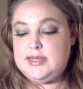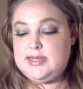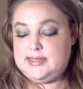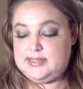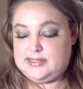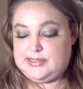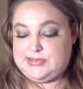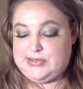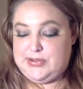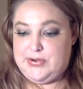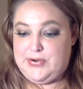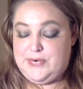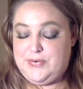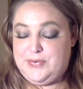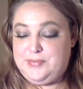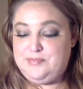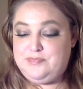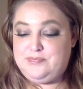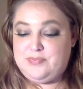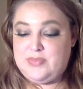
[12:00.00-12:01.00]

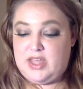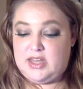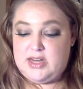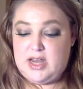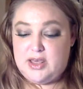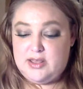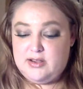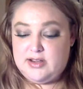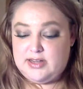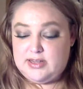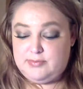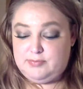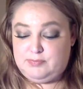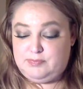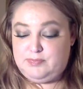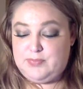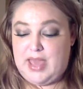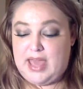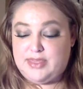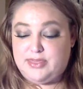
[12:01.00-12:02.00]
So another
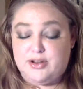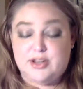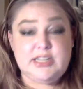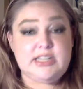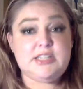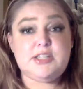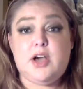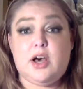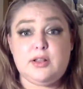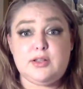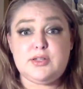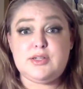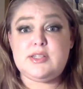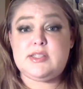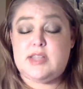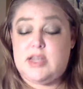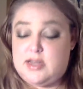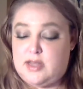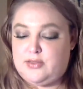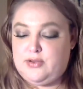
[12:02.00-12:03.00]
at $30,
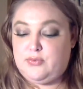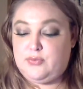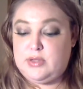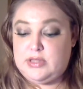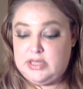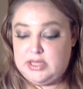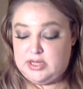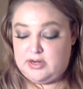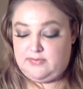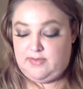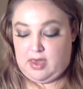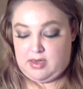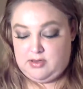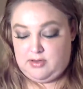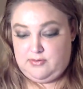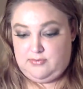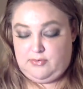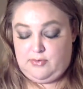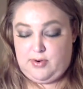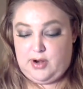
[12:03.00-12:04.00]
another really good value
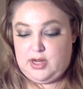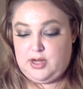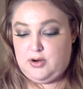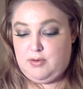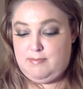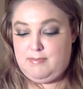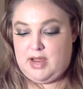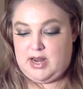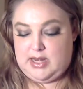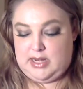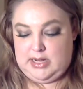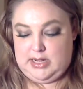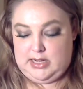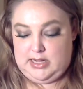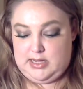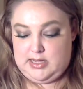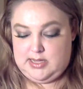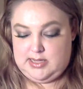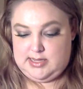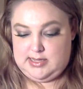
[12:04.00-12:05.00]
for your
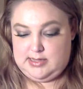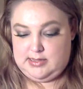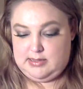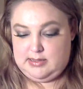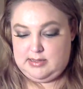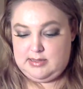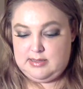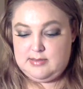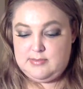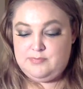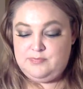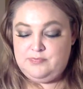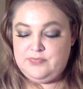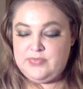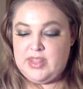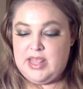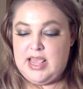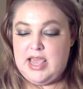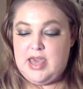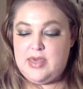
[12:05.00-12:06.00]
money.
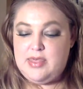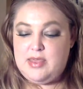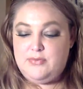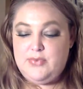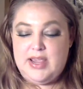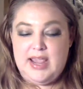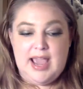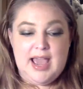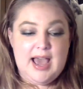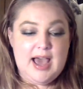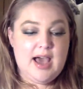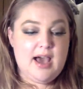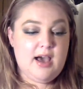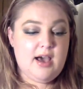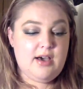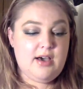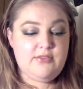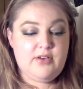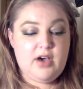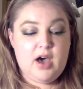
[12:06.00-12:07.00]
Then we
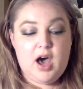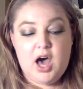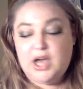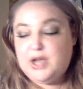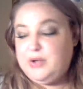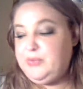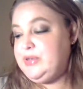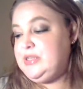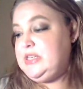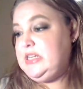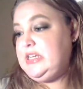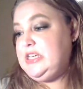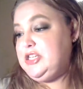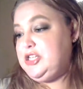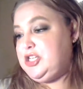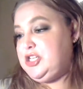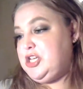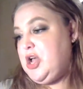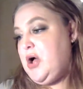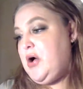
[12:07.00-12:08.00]
have Acqua di
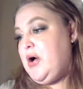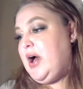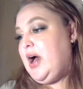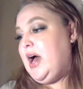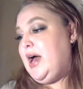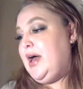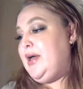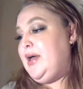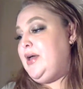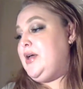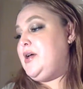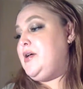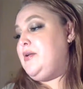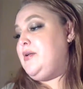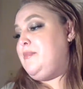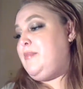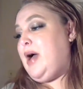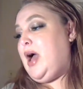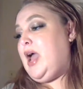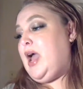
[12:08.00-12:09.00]
Gia
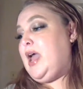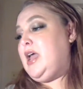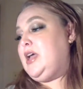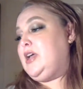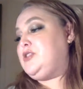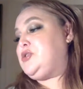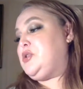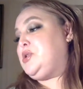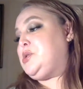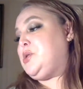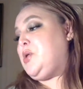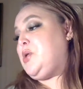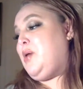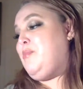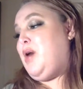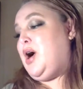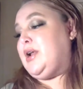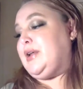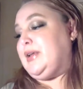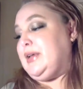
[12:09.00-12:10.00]
by Giorgio
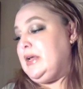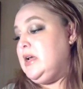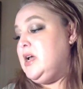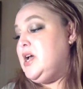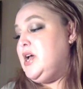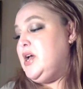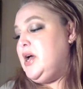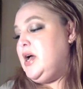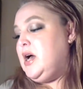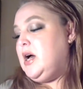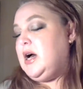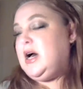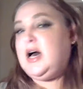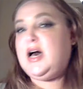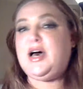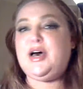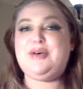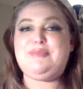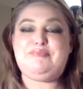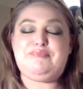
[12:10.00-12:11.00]
Armani.
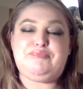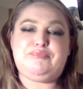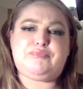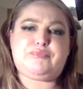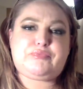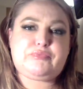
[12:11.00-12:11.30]
Um,